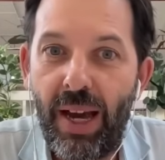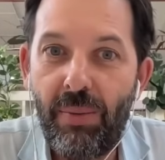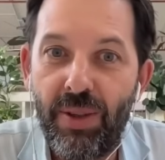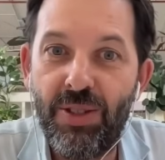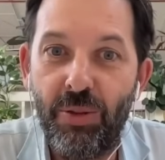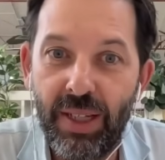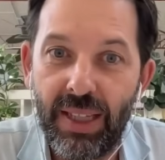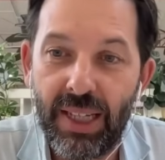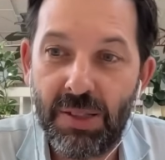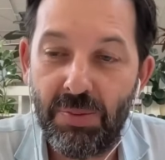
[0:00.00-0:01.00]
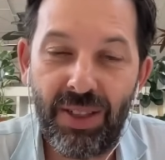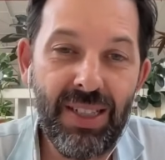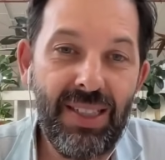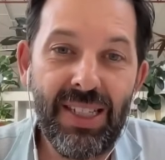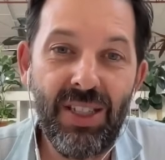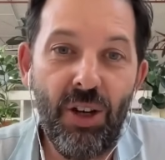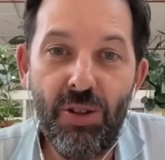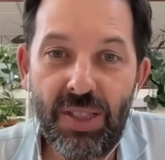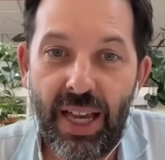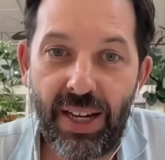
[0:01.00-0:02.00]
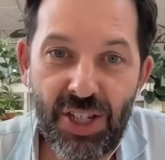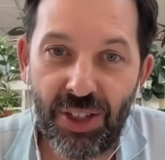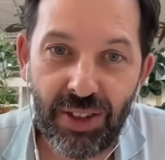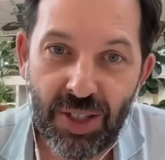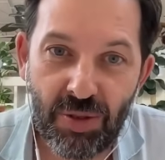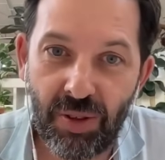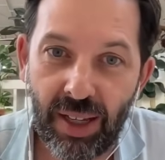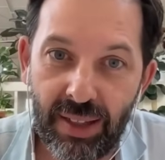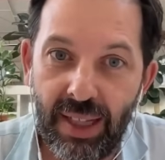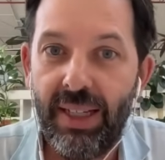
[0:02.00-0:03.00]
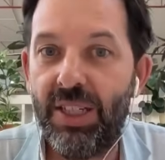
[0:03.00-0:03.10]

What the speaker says: with doing this? Because there's no sanction on Israel.